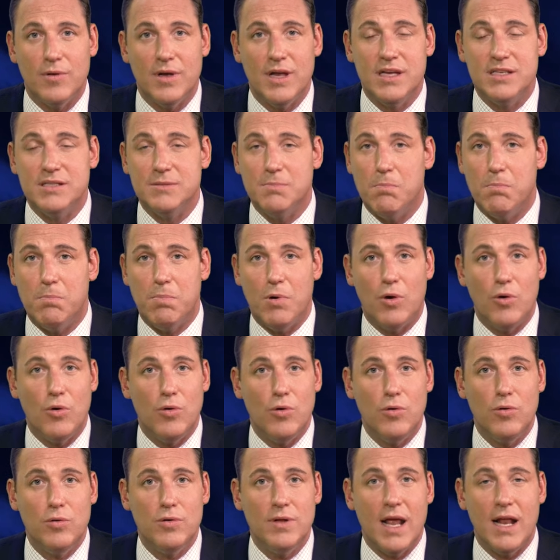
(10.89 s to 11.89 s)
He's
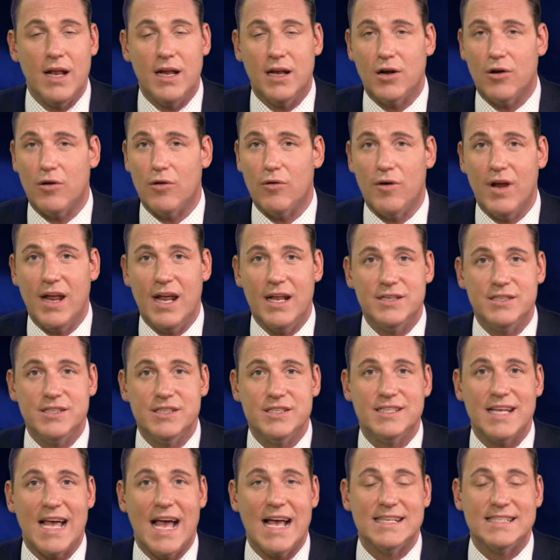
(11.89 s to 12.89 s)
bold and
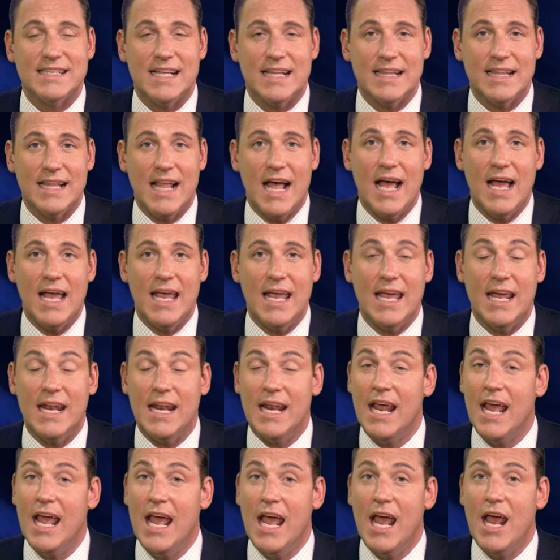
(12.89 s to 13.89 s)
courageous as a
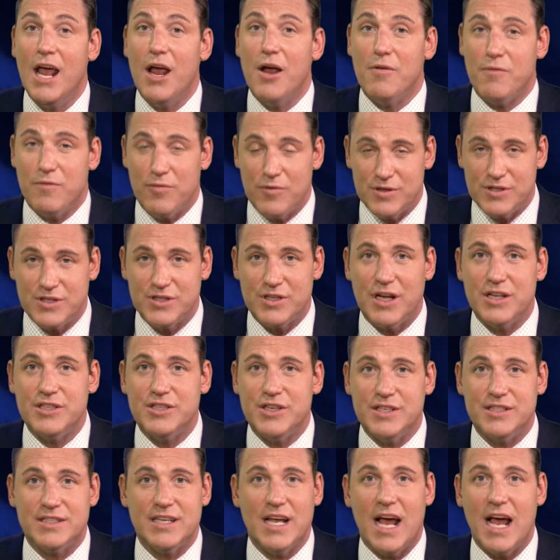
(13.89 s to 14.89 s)
lion for
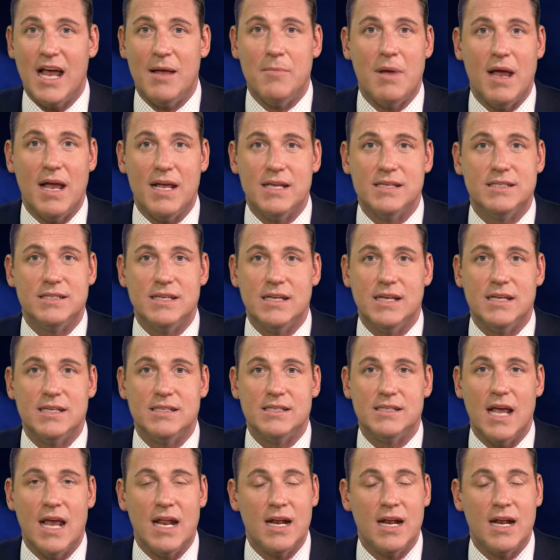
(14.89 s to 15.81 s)
such a time as this.